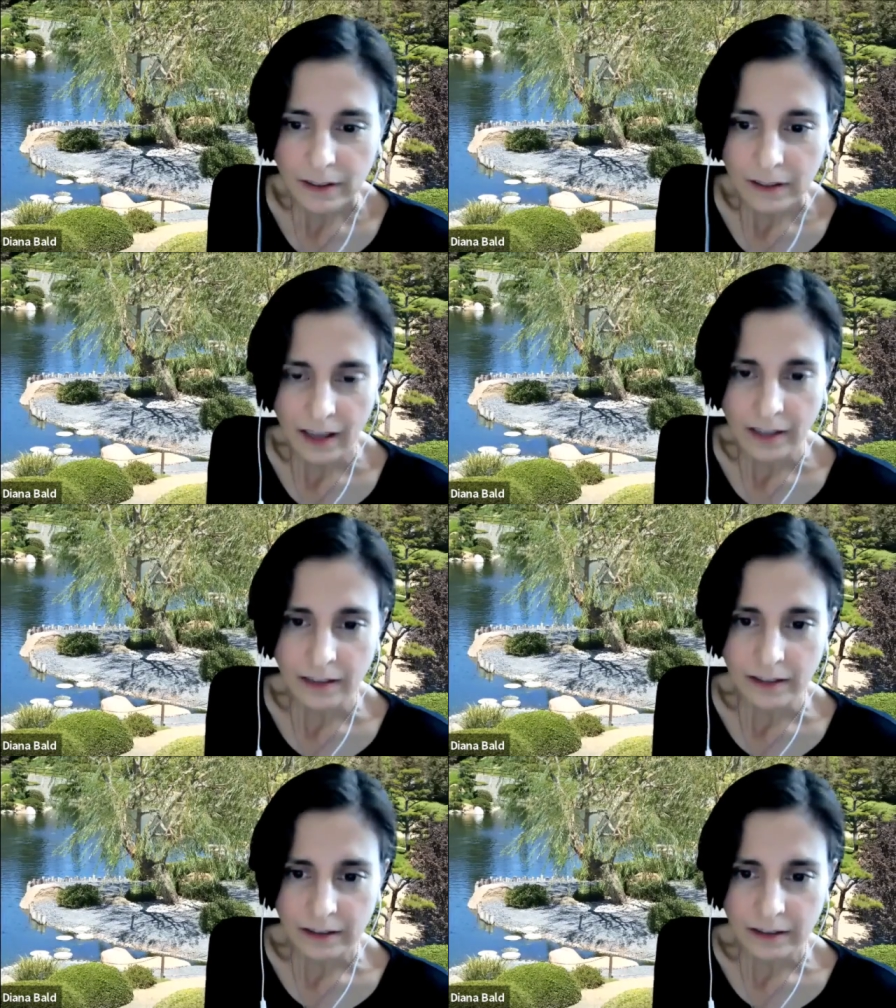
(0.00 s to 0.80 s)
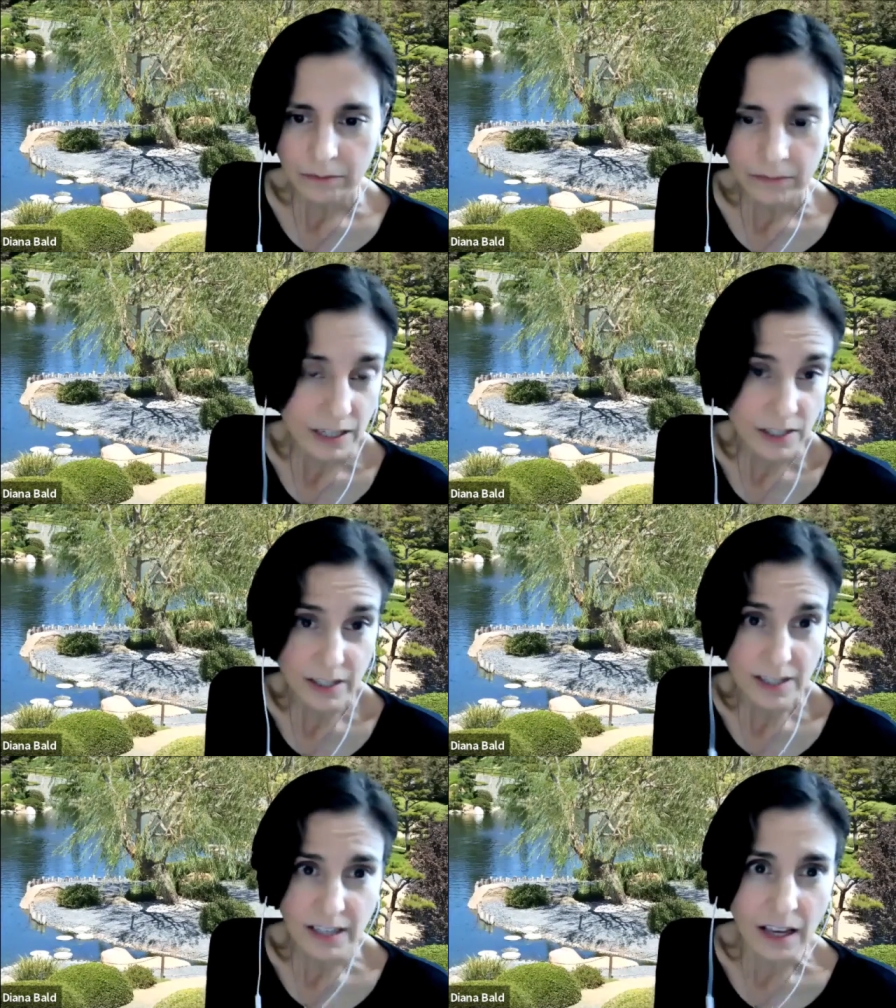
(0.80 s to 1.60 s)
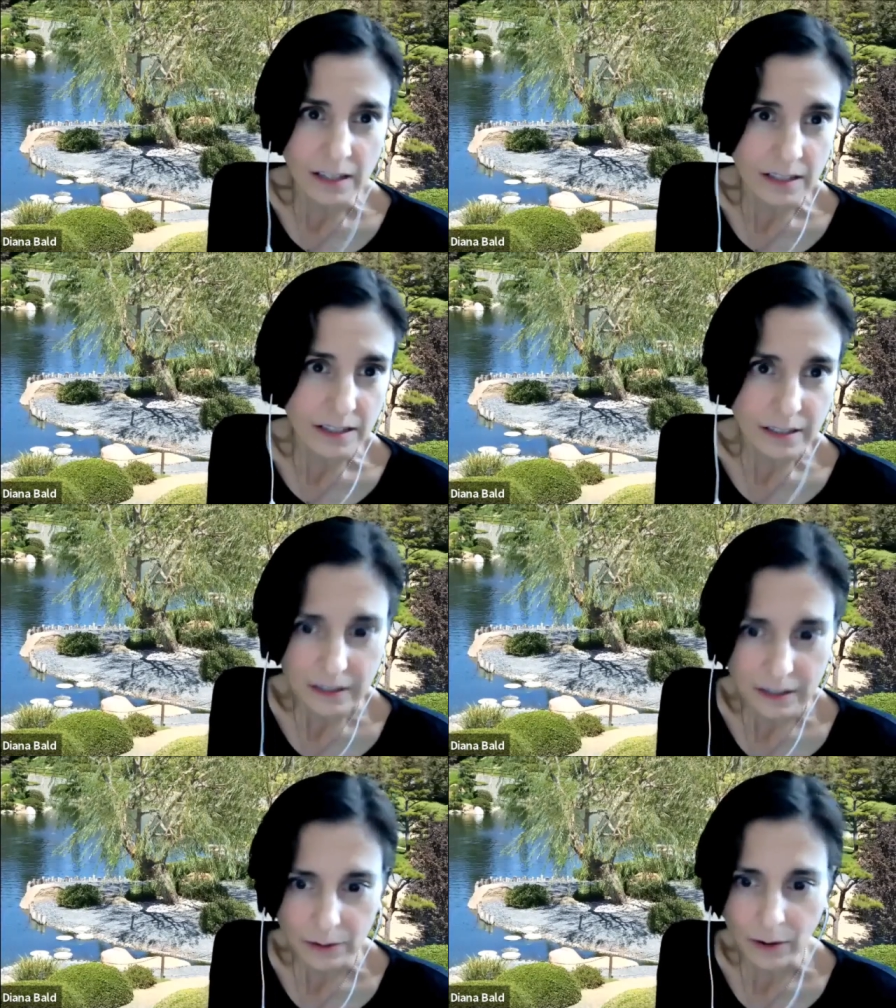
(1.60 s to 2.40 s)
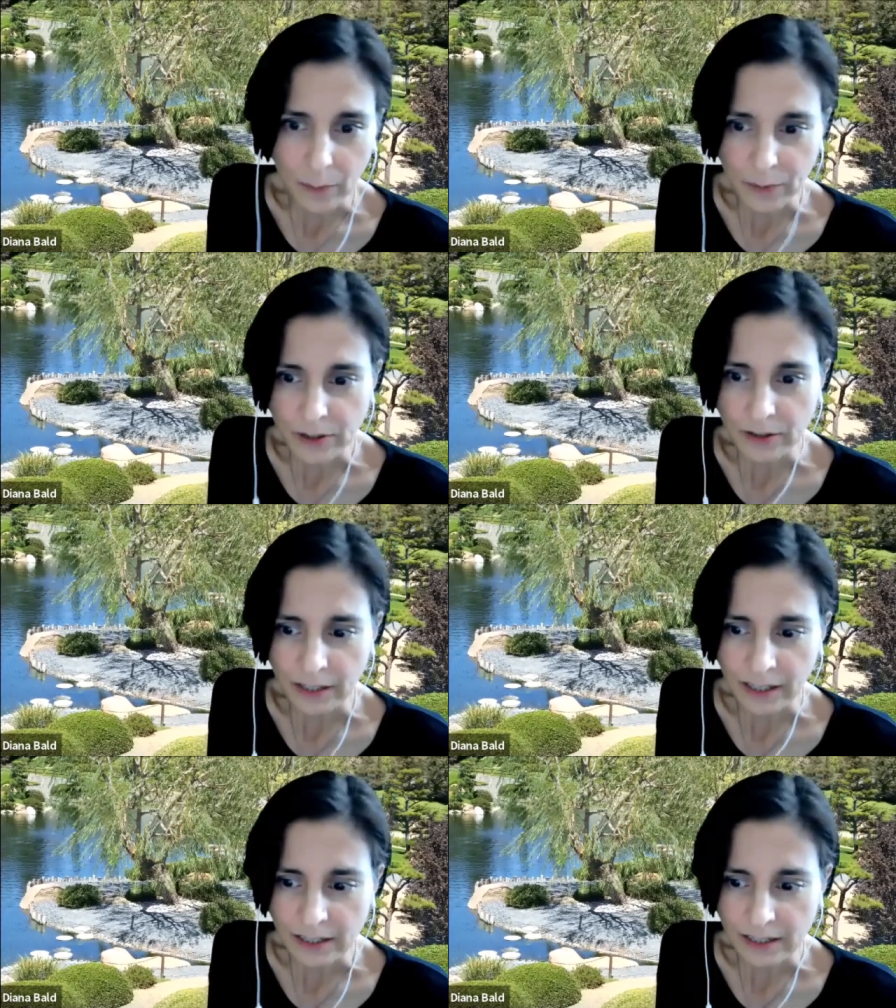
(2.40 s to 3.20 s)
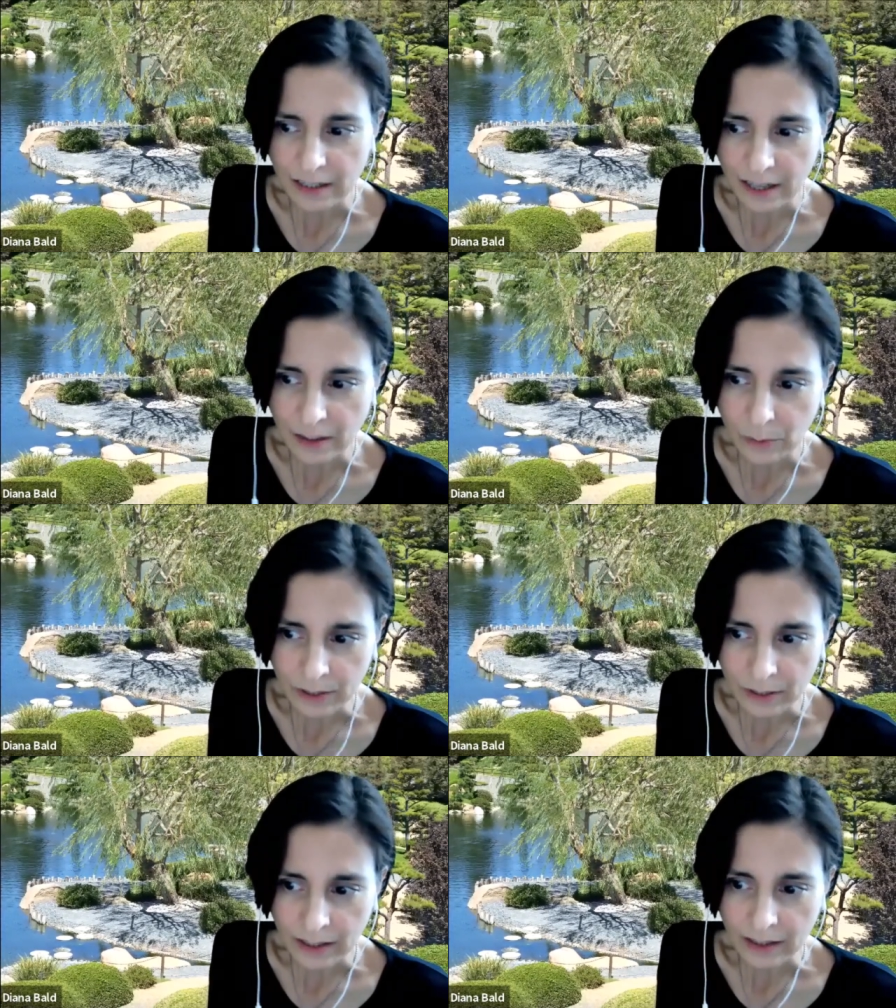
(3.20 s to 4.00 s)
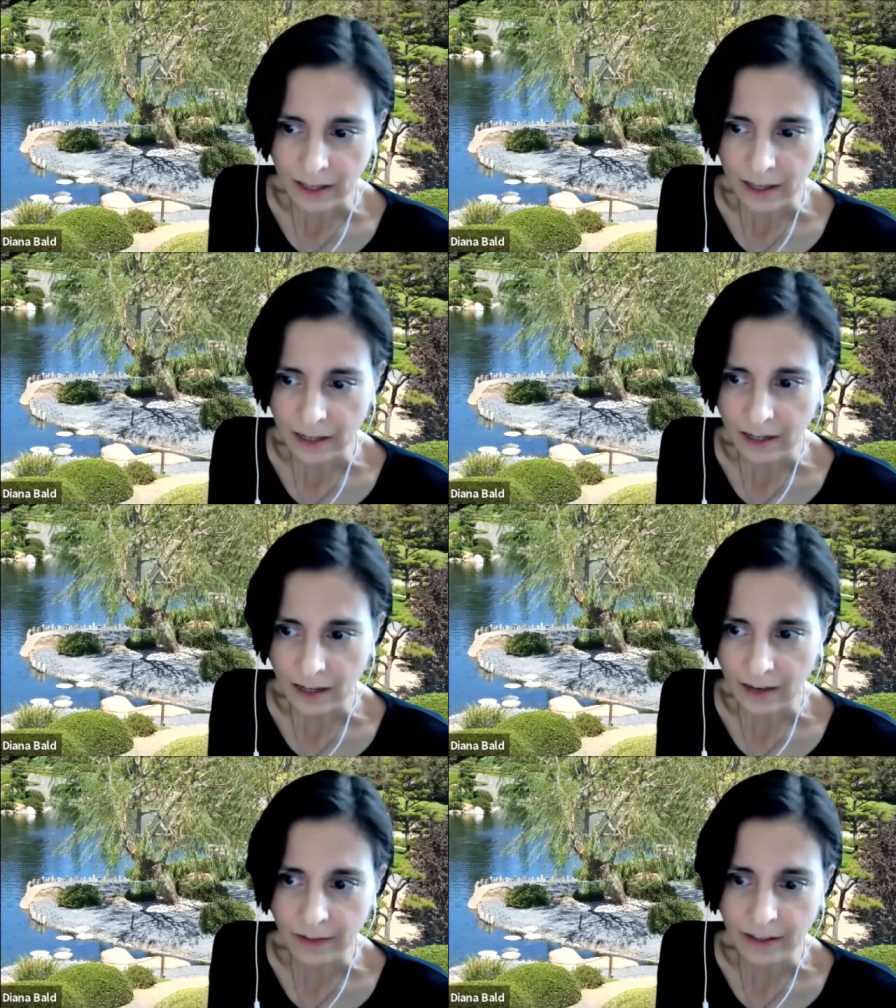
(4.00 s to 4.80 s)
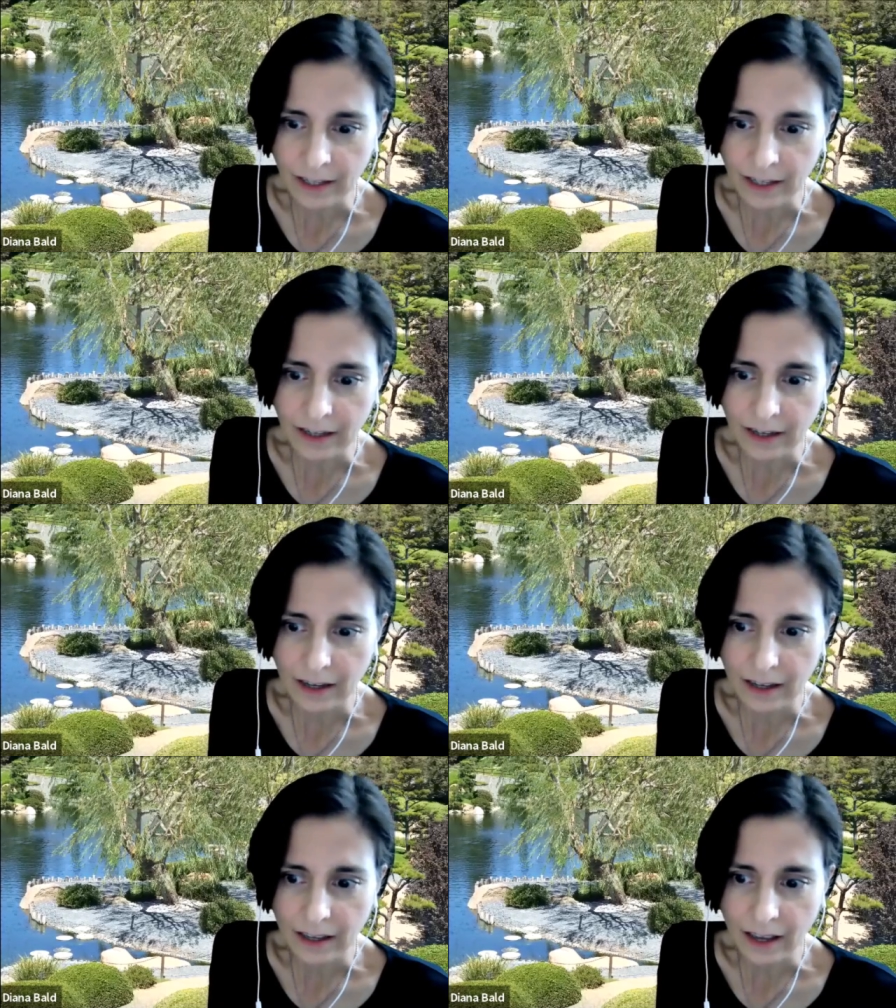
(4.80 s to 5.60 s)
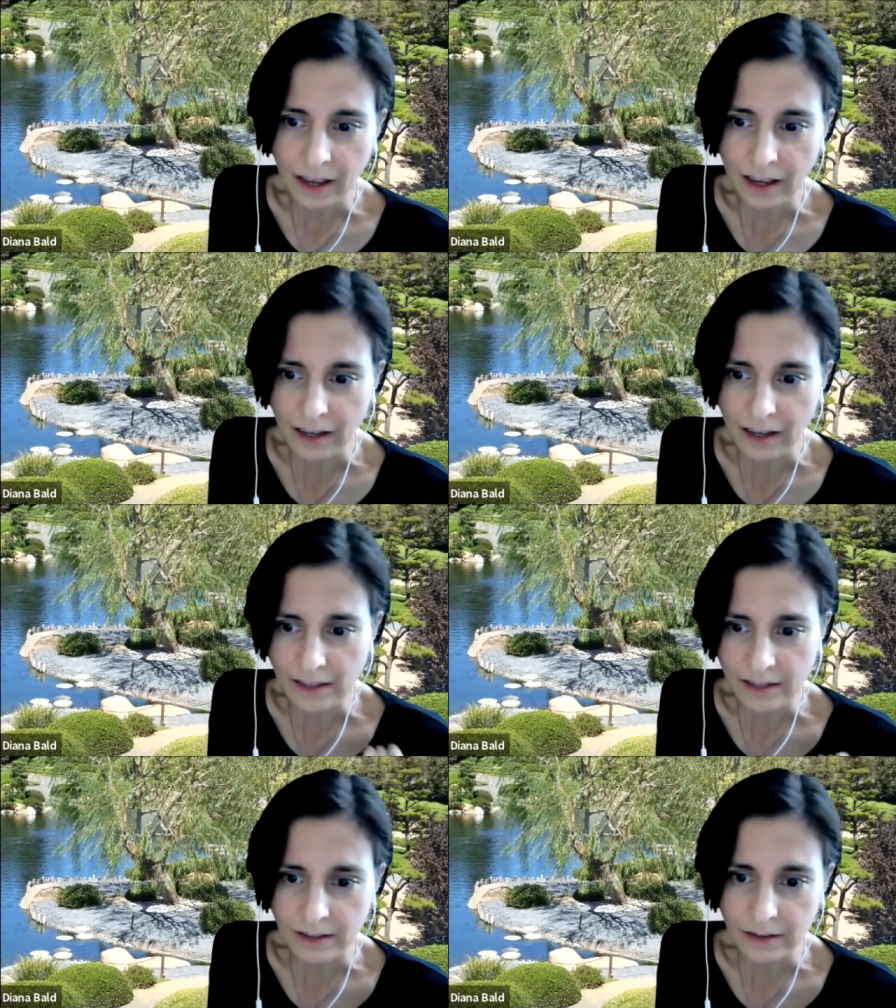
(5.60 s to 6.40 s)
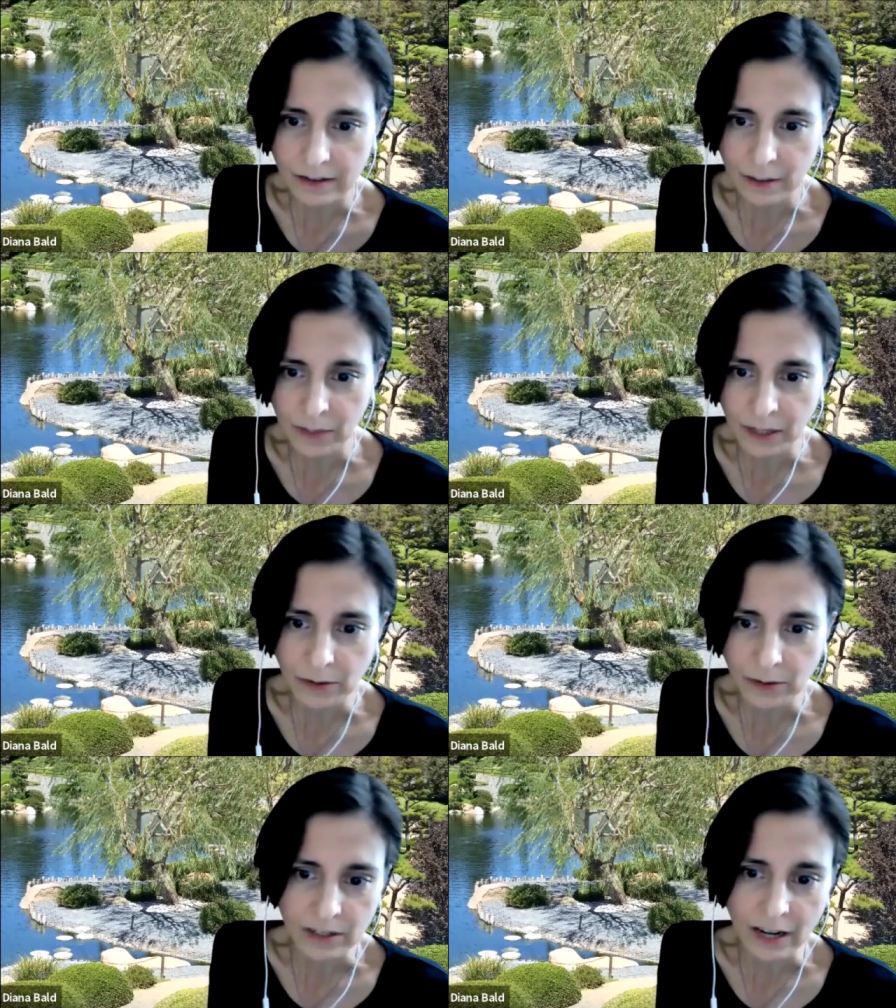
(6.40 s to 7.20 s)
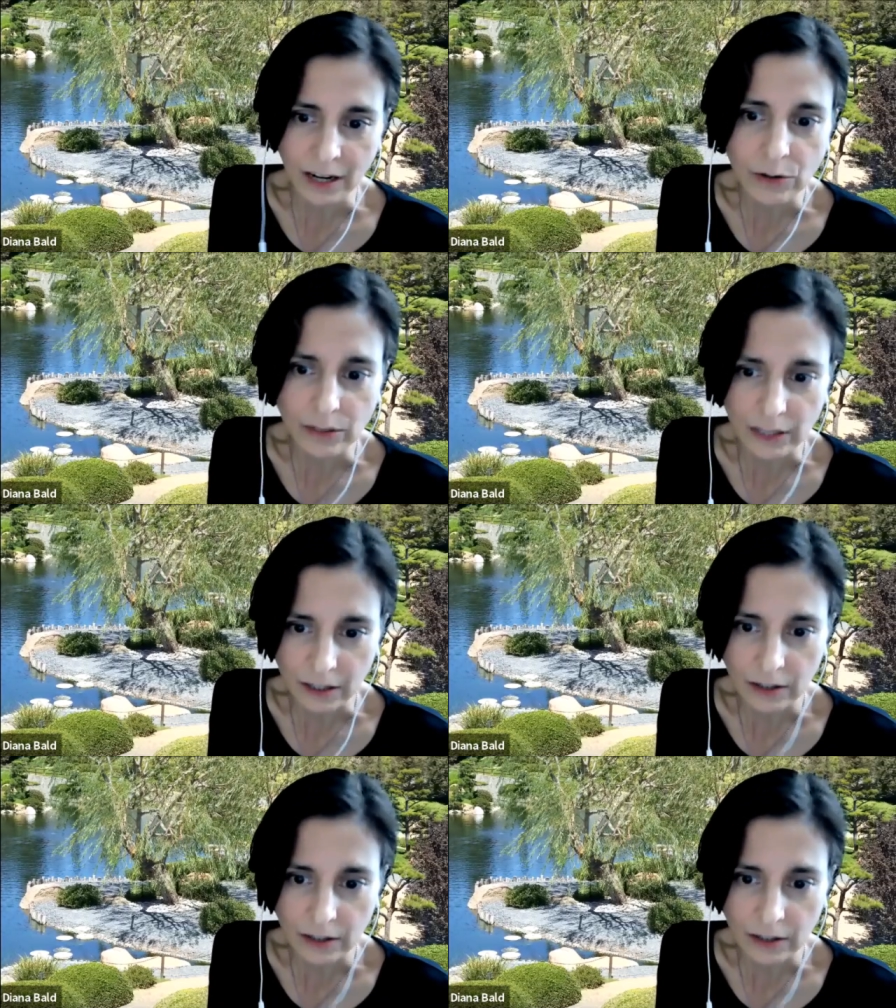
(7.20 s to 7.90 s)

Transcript: And he says yes to opportunities, and that's one thing that I feel like I, as somebody who's naturally